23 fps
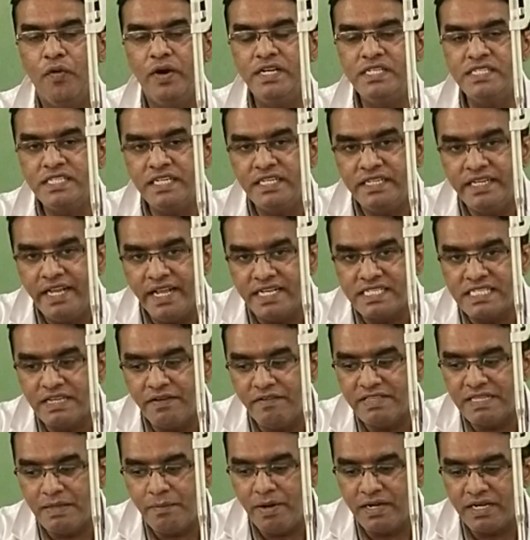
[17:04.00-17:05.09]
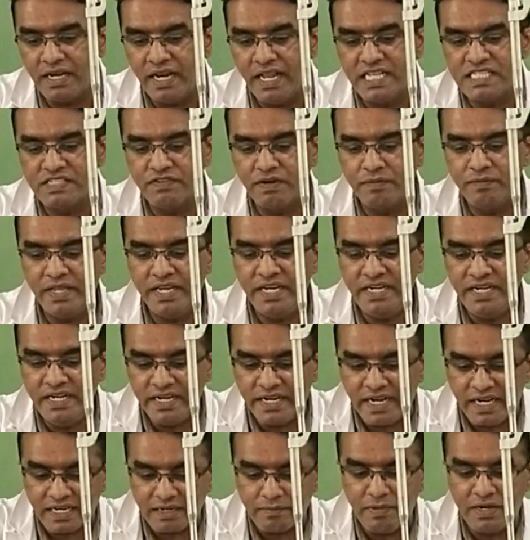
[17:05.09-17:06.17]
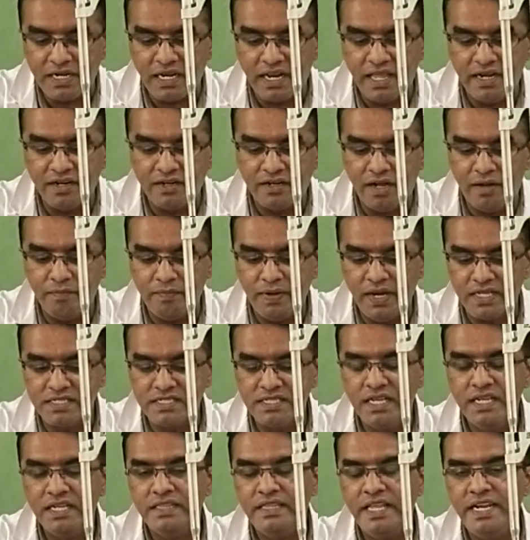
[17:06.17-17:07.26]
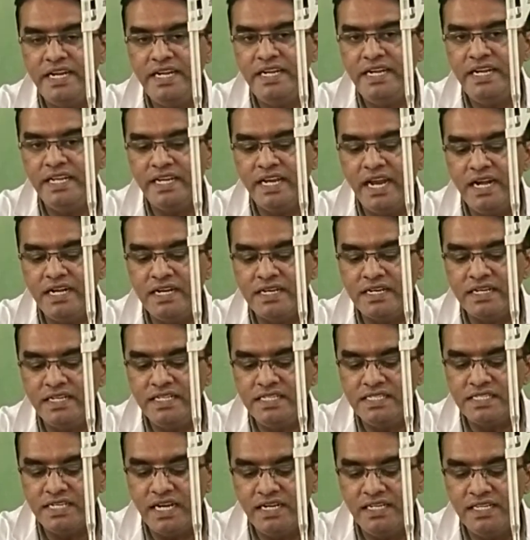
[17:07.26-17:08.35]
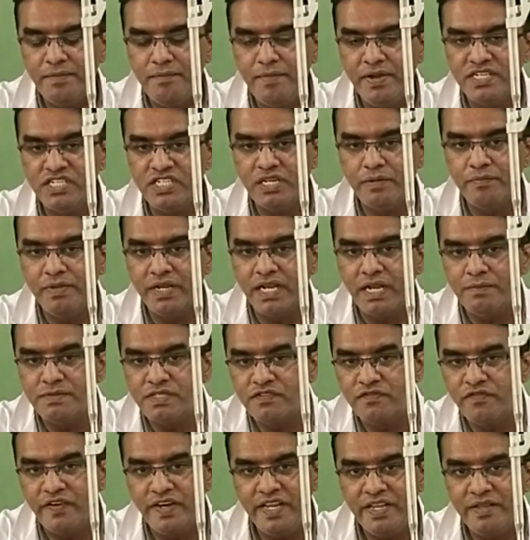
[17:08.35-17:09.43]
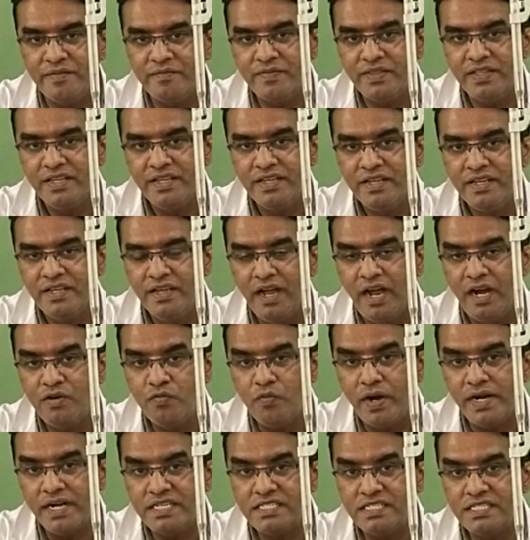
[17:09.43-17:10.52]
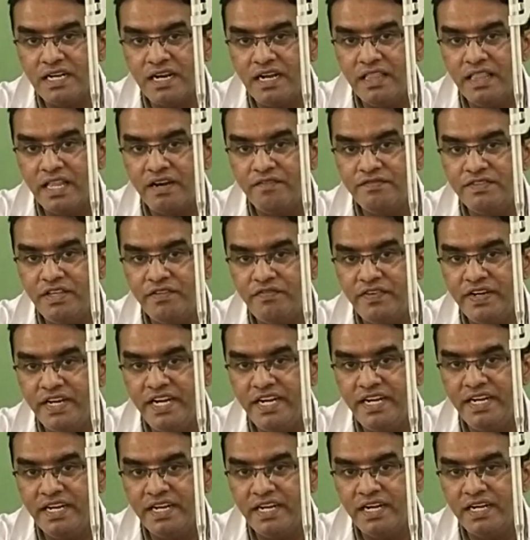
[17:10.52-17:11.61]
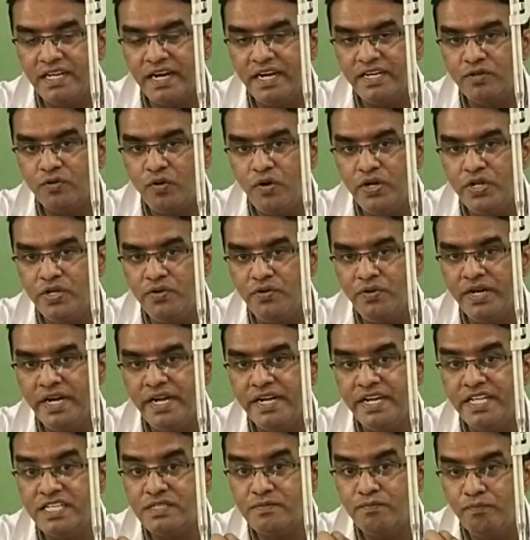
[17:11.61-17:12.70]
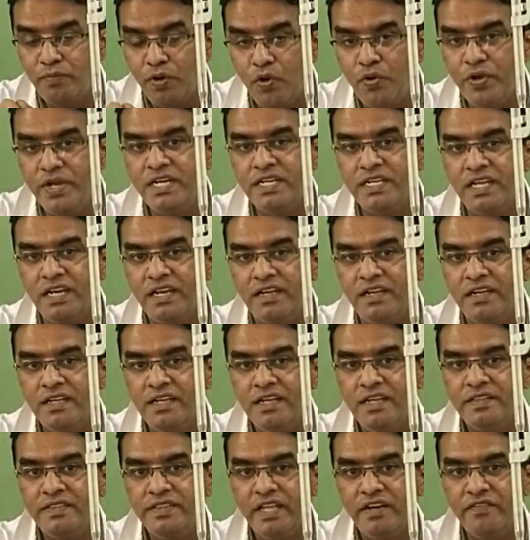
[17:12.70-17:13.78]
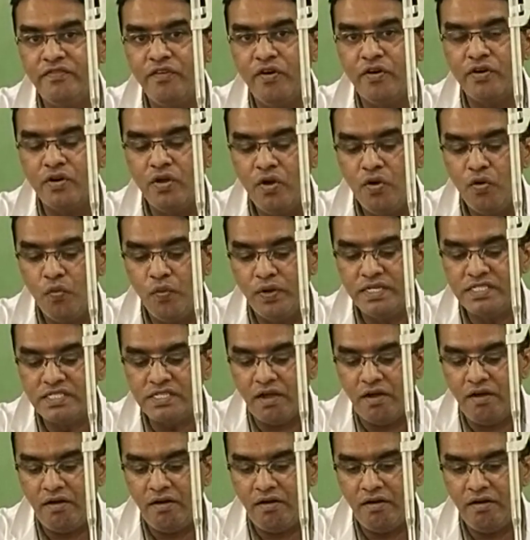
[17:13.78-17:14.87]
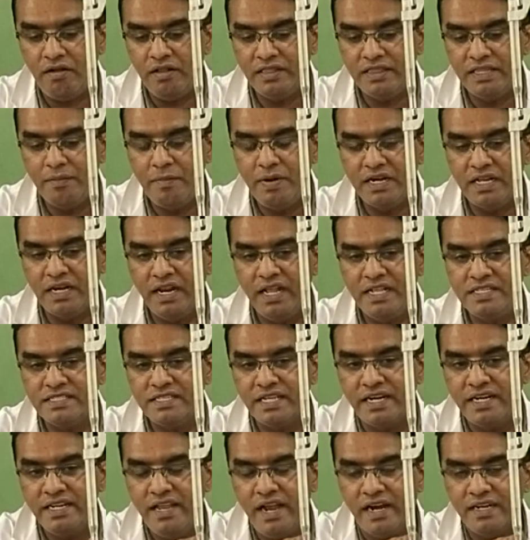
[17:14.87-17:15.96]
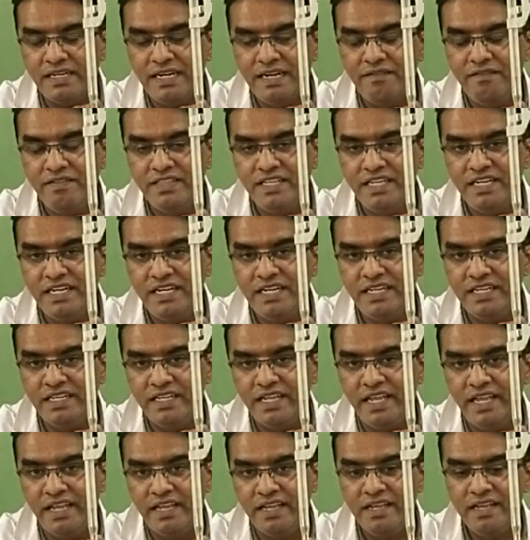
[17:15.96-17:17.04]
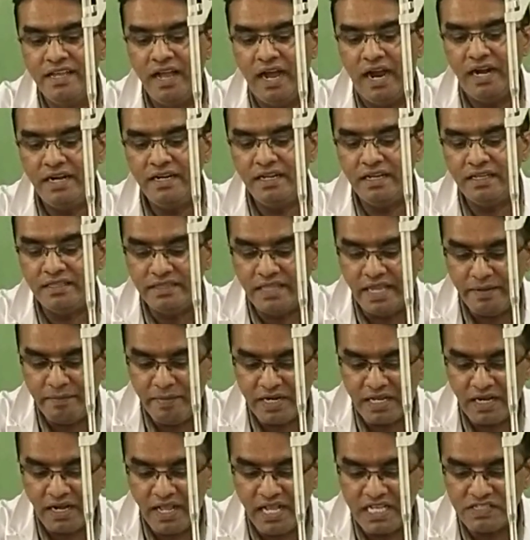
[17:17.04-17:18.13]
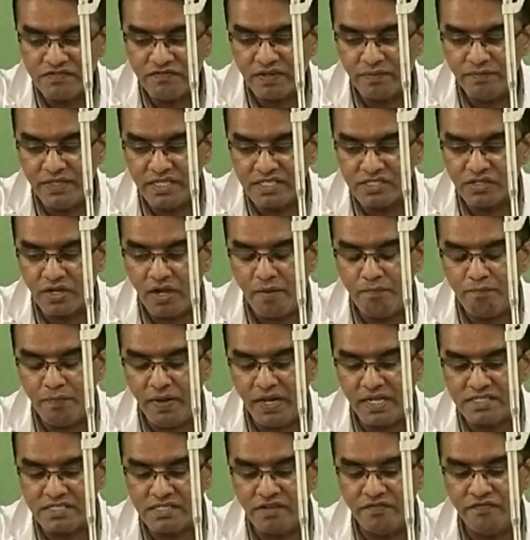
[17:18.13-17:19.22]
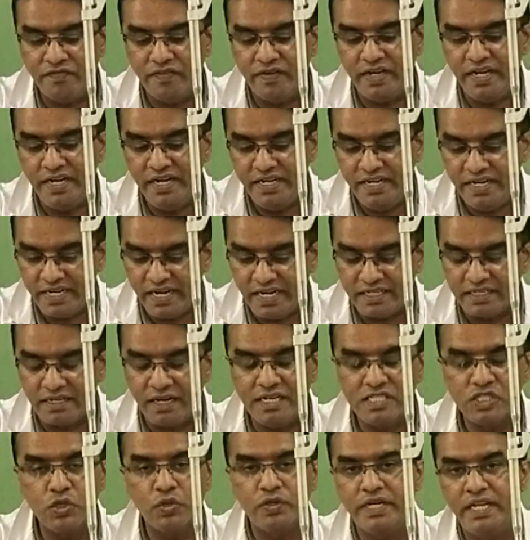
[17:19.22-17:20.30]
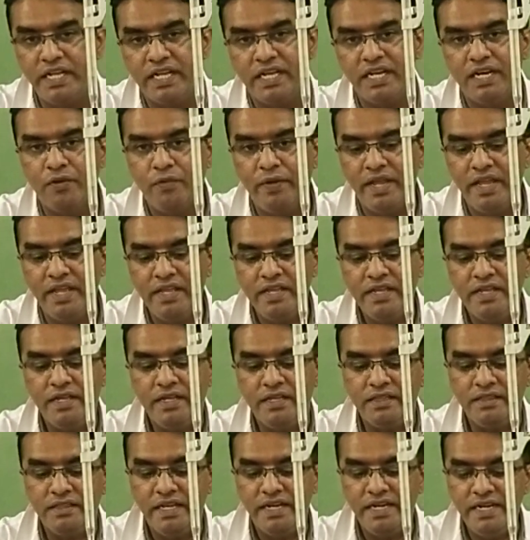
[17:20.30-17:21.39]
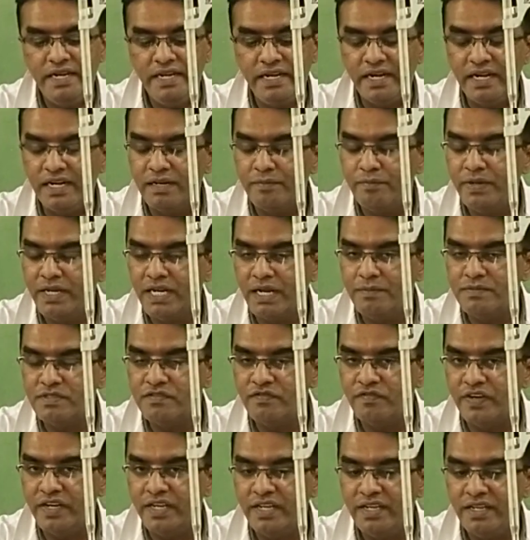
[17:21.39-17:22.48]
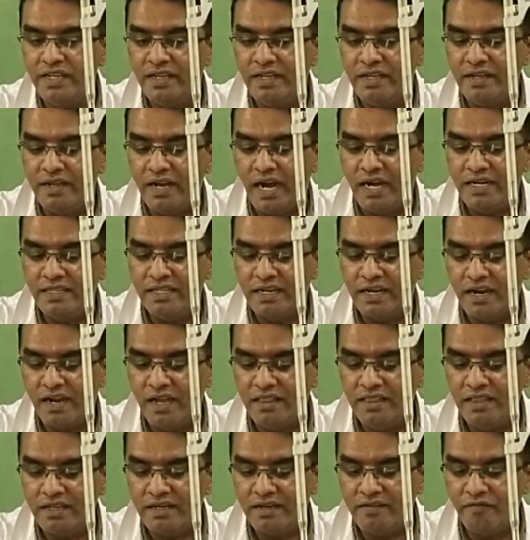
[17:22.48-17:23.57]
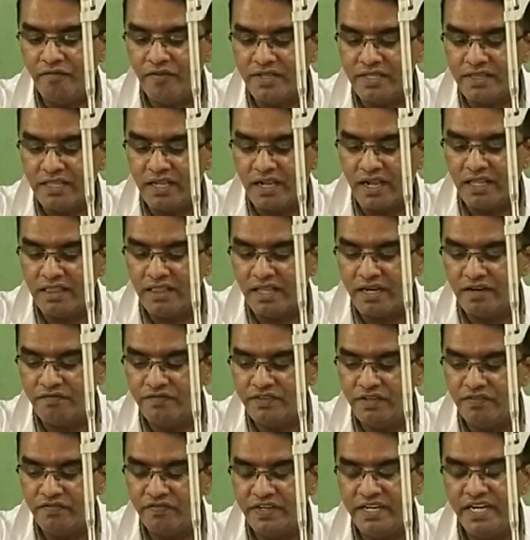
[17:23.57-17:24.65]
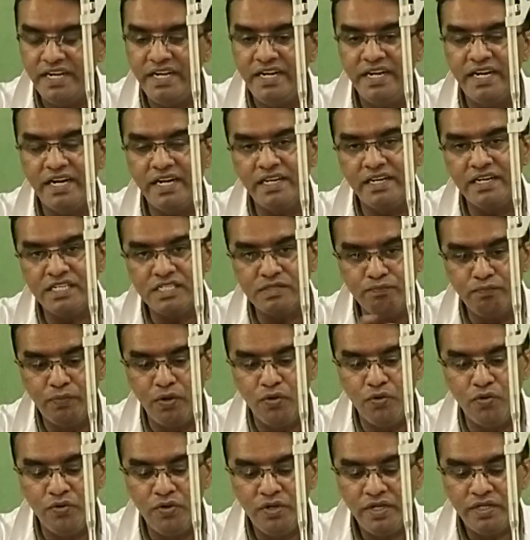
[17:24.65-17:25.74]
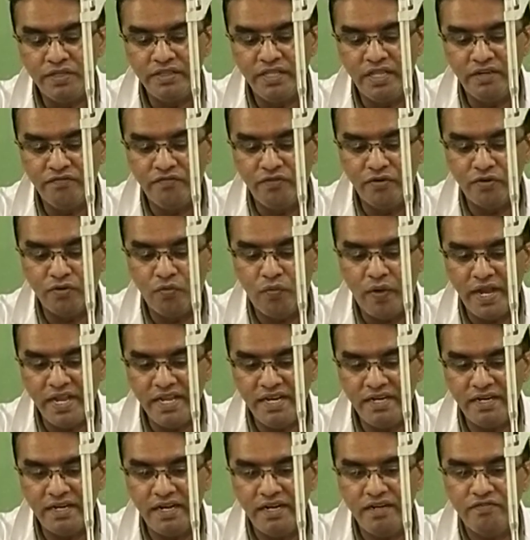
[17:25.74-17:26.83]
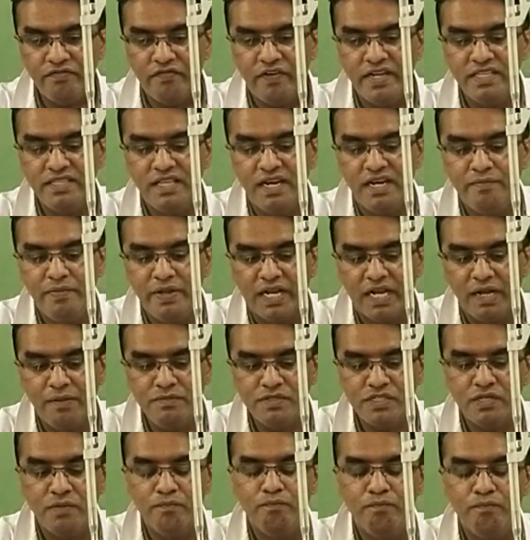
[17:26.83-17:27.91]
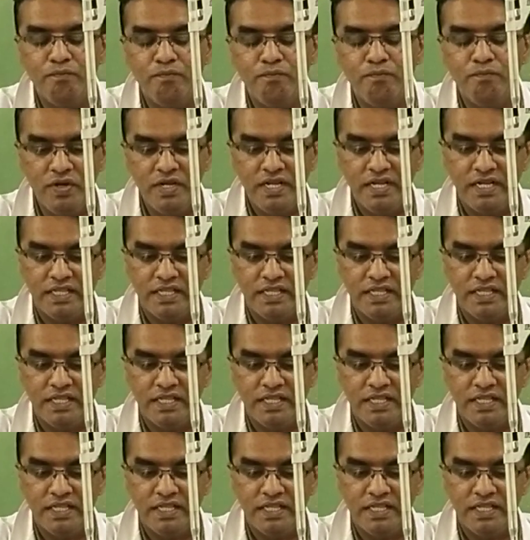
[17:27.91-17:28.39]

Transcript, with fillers: Once it takes away the metal ions from the indicator metal ion complex, the indicator inside the mixture becomes free. And what is the color of the free indicator I told you? It is blue in color. Therefore, once all the metal ions are reacted with EDTA and the metal ions from this complex of indicator also taken away, the indicator becomes free and the color the color of the free indicator is blue therefore wine red finally becomes blue